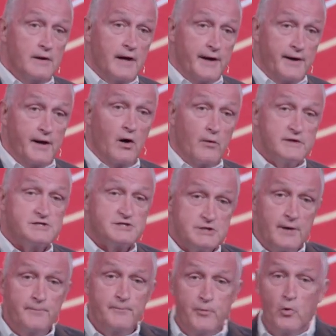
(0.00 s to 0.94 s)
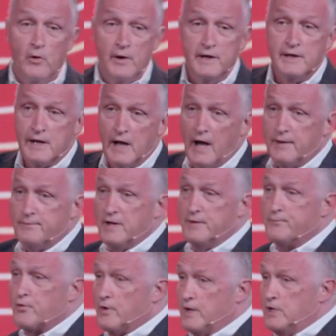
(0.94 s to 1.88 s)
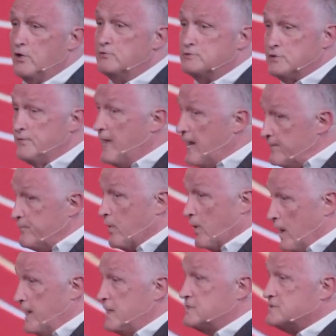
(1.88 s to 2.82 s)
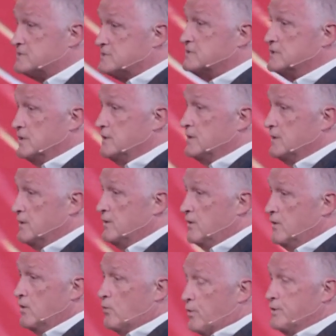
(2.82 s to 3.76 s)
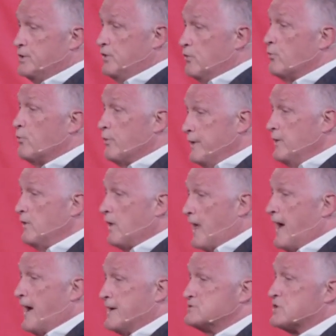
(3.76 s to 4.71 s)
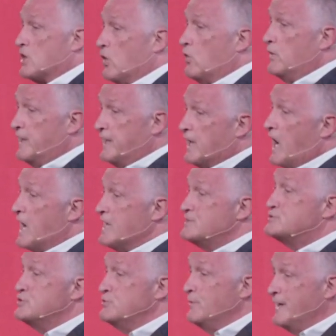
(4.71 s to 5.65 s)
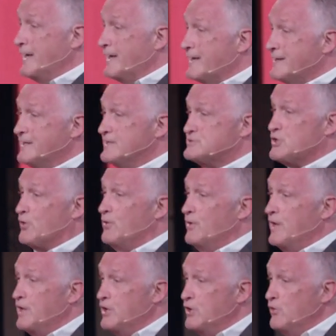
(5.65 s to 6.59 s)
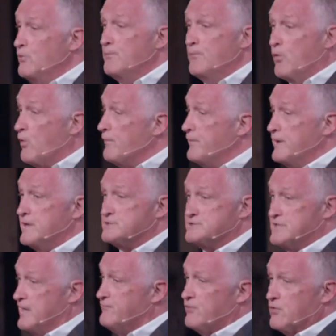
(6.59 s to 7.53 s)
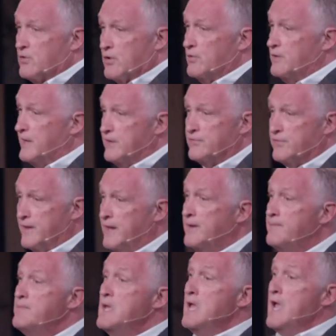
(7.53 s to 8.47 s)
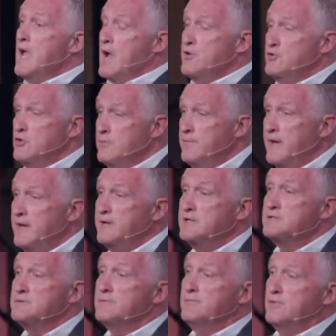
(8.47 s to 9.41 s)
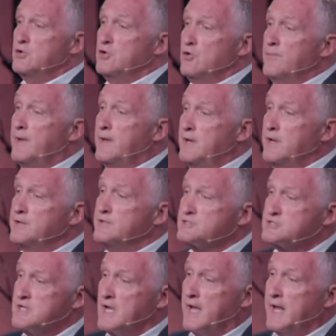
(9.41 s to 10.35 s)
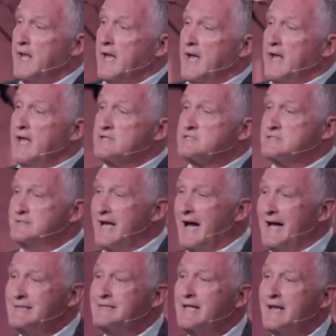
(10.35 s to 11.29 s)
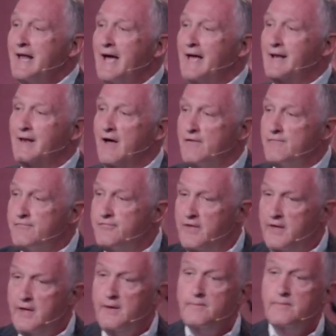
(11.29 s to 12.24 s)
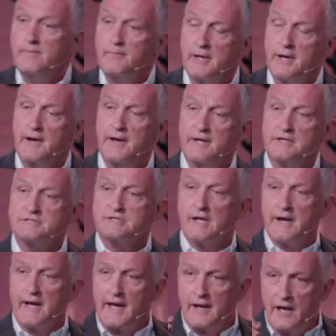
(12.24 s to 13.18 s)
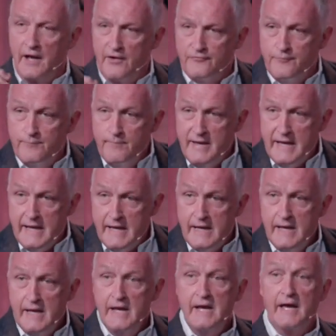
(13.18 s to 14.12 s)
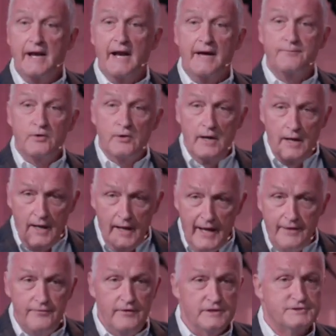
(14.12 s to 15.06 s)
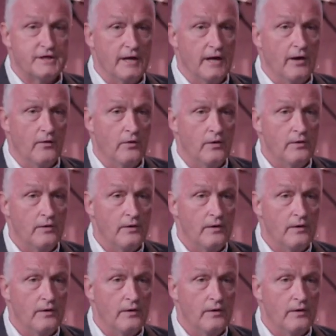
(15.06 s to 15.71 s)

and know at some point God may bring you to that place where you realize holding on to it is hurting you more than it's ever hurting them. And you may, you may need to say, It's not that I love them, but it is that I love me, and I'm gonna let this go.